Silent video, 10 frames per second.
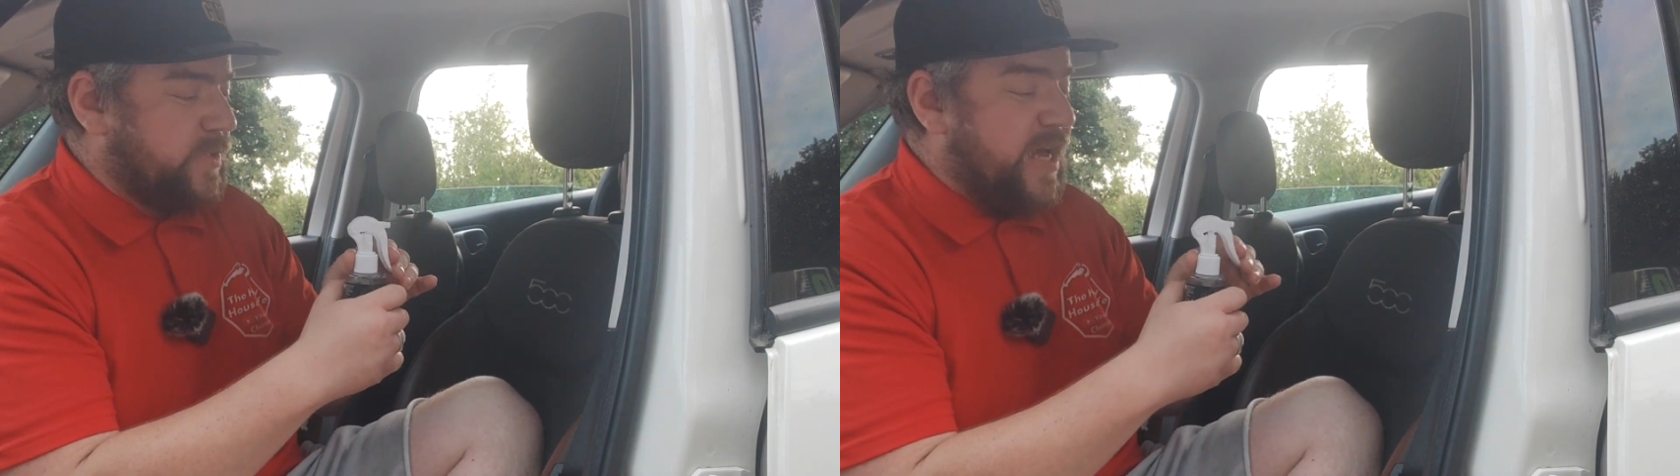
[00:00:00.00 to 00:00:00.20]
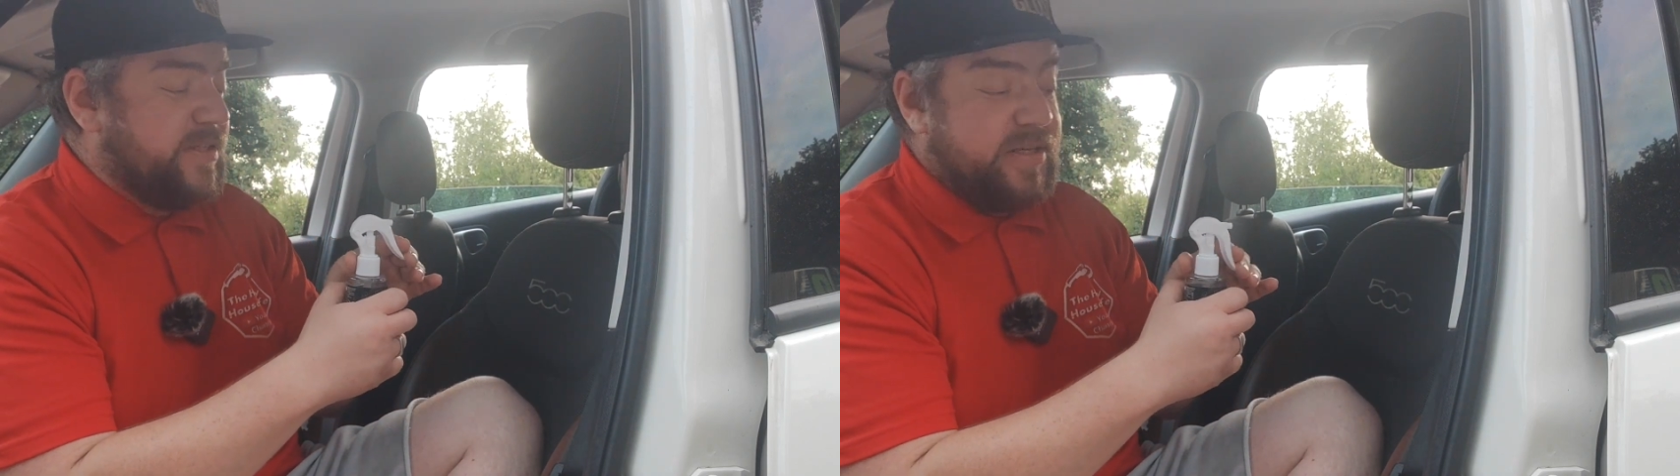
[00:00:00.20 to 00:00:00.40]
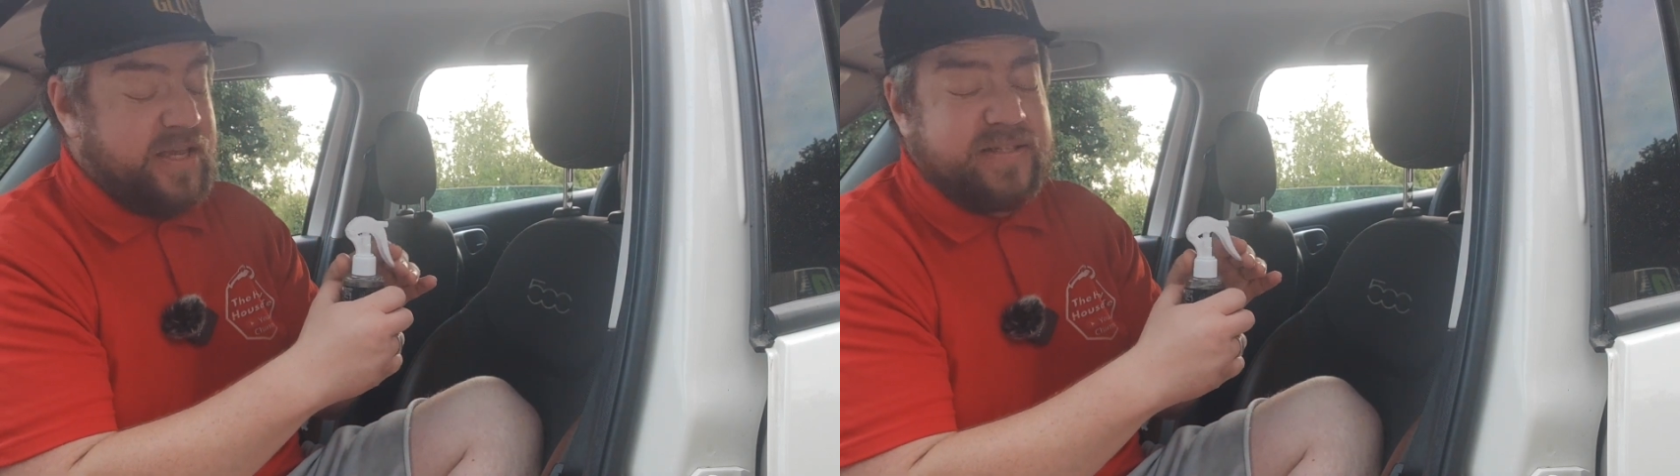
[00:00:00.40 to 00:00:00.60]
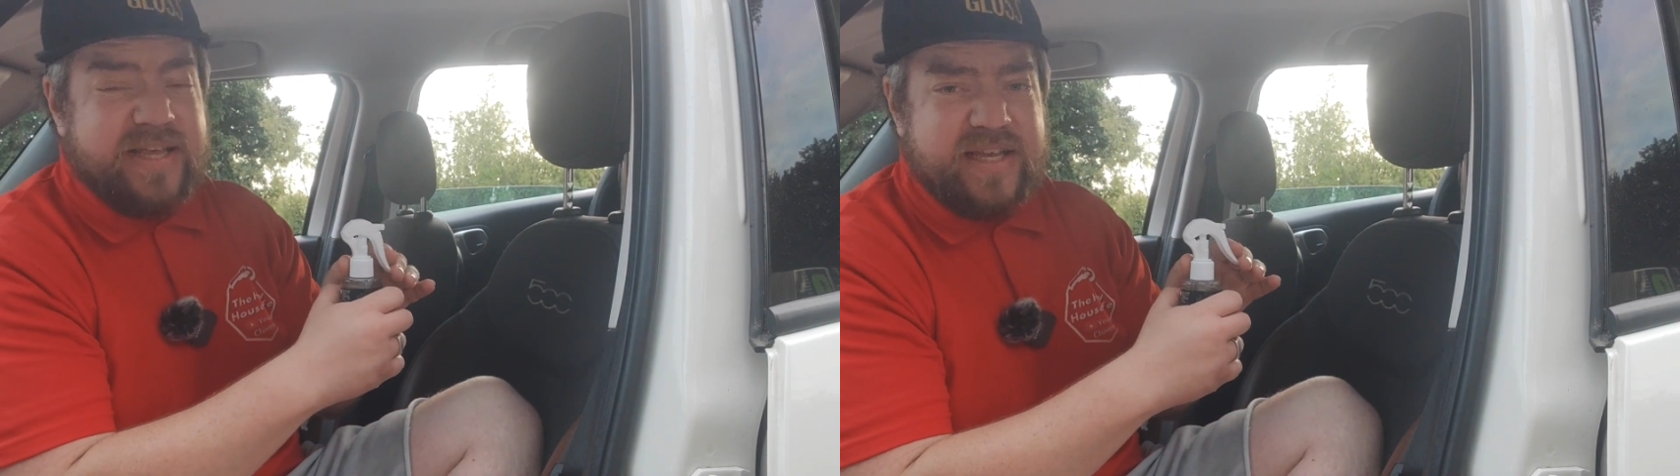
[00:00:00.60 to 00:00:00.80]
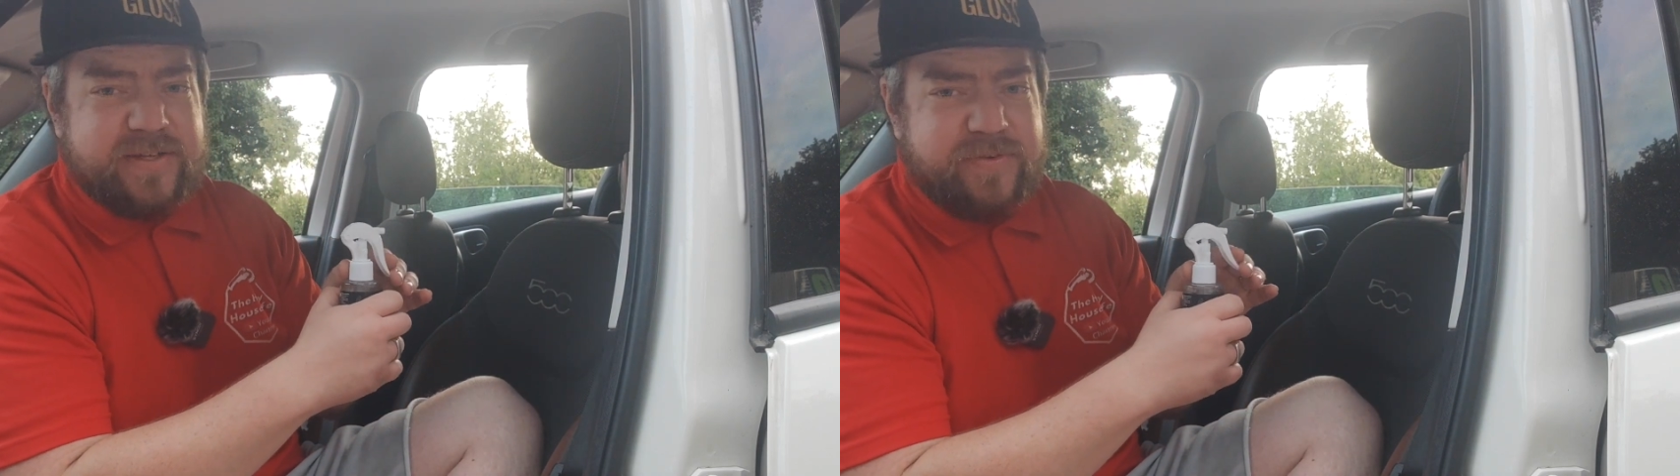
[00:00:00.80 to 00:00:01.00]
As you can
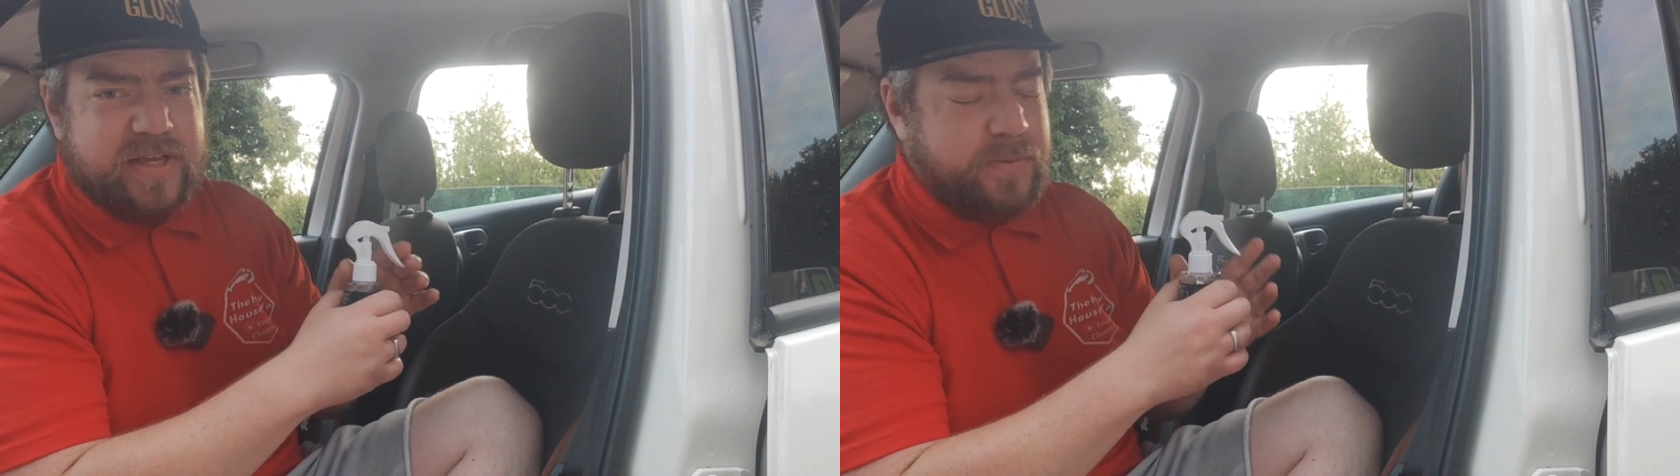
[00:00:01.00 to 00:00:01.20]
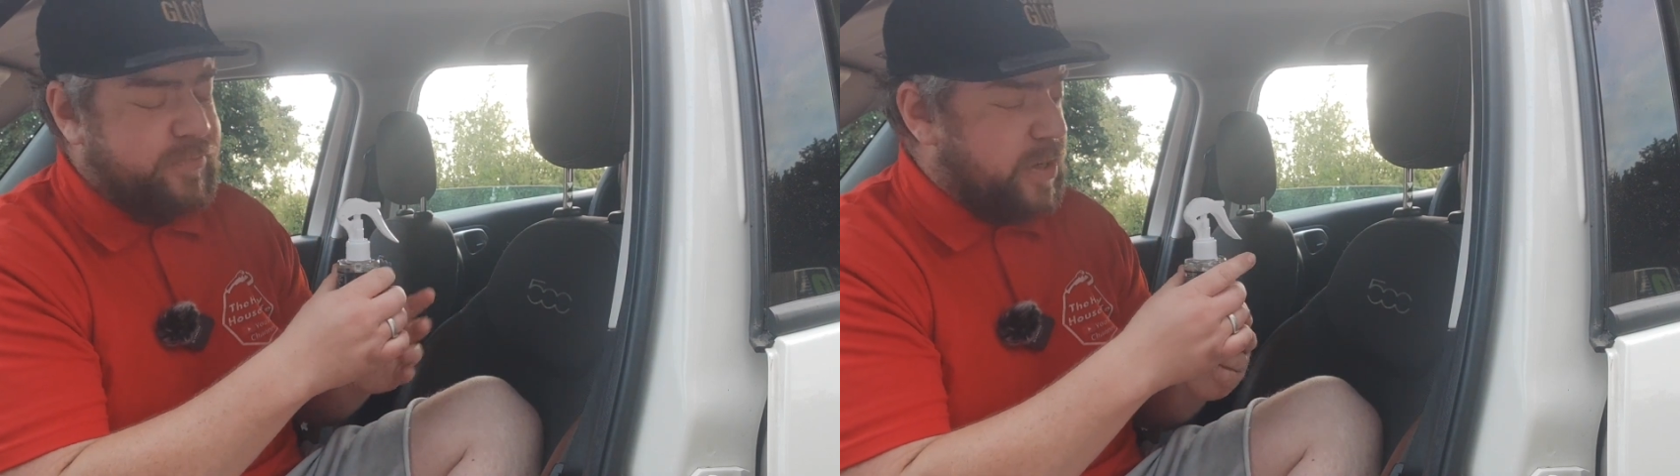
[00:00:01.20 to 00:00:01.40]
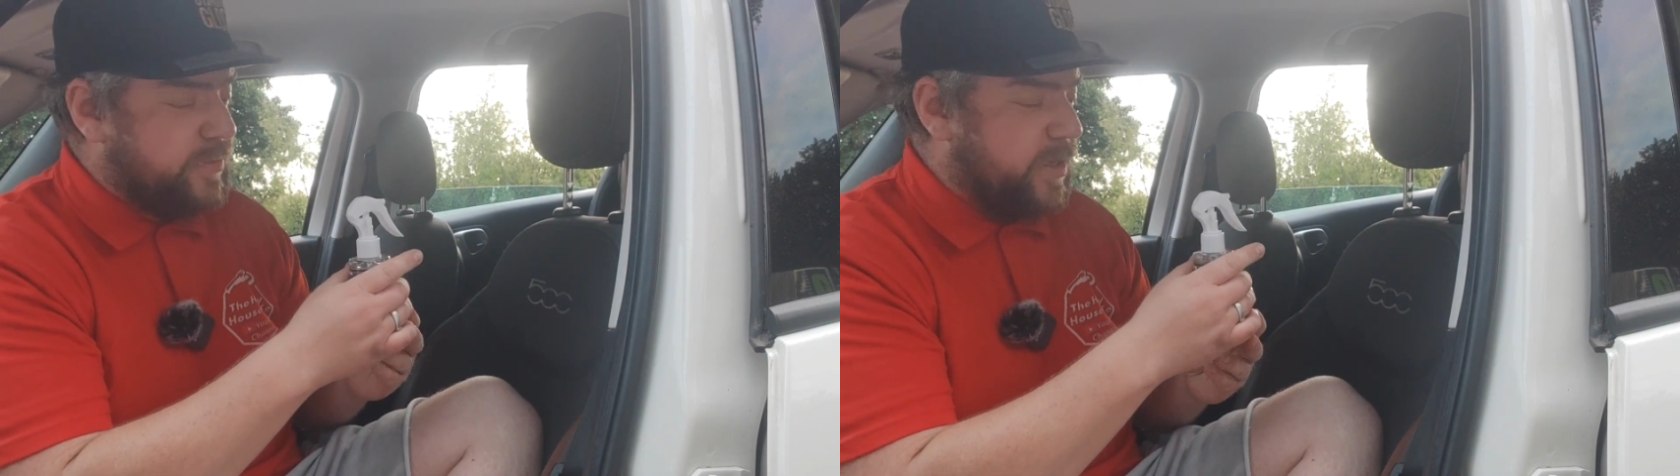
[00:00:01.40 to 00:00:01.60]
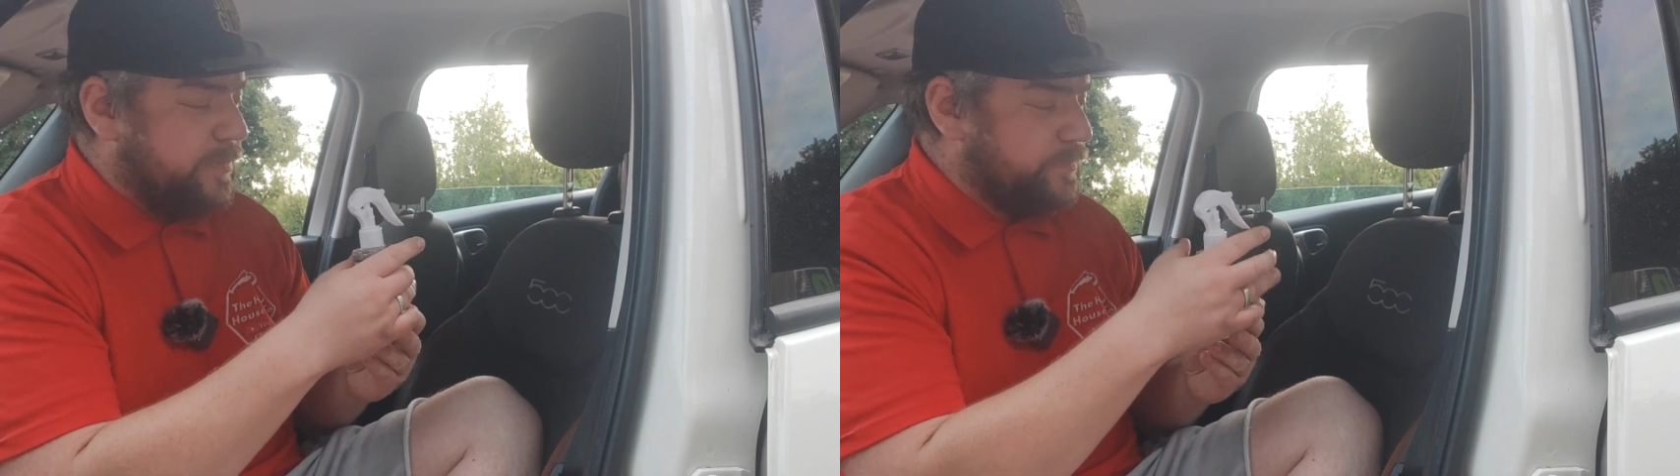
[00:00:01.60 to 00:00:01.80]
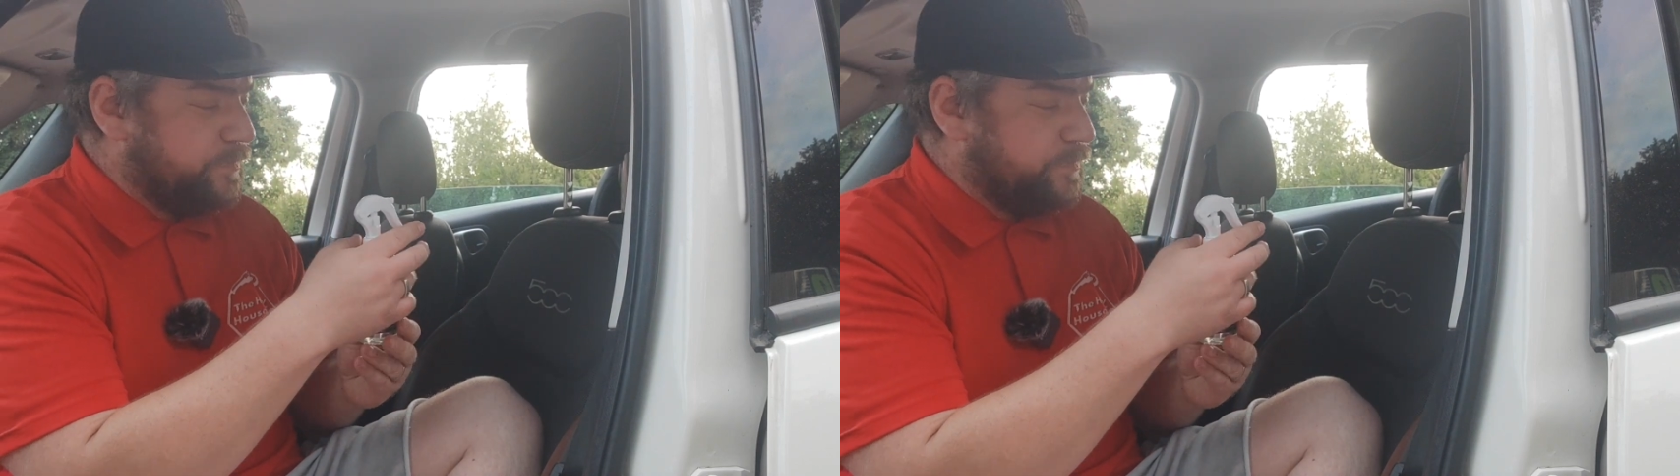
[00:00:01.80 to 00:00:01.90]
see, it's the first time I've used it.